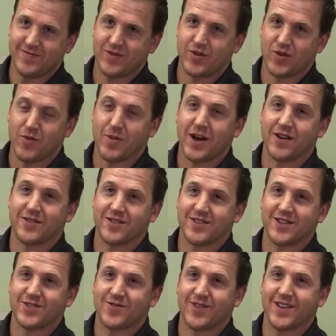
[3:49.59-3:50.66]
There are no batteries in
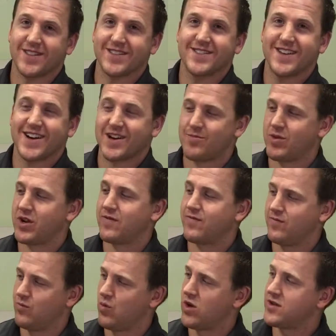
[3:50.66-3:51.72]
this right this second,
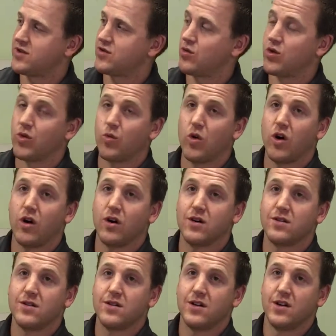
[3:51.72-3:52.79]
but once it's on the
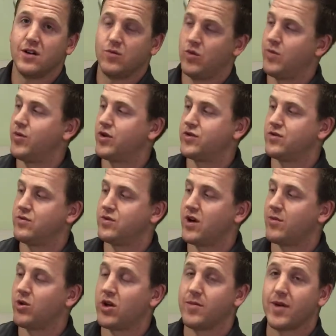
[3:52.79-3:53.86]
wall, we put two
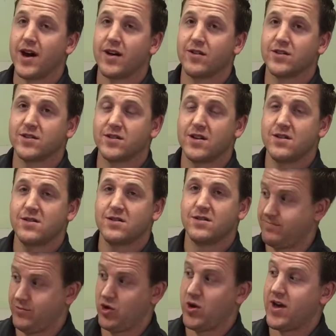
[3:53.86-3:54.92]
AA batteries in there.
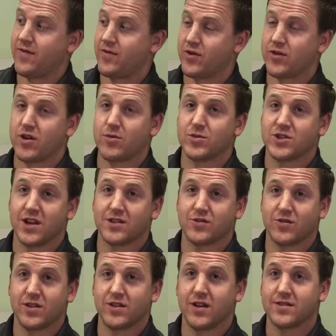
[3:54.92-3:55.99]
If your thermostat
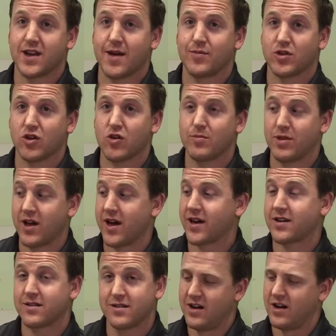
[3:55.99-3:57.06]
screen does happen to go
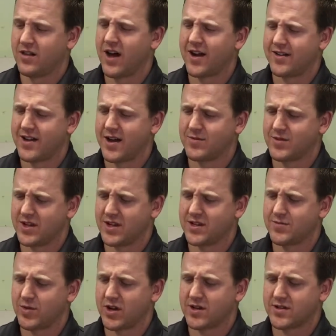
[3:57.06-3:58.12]
blank, a lot of times it is
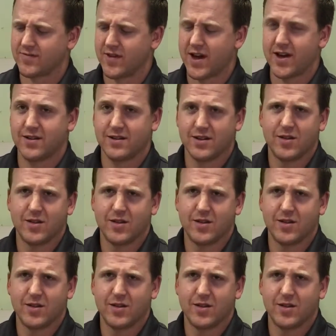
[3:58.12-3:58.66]
because of that.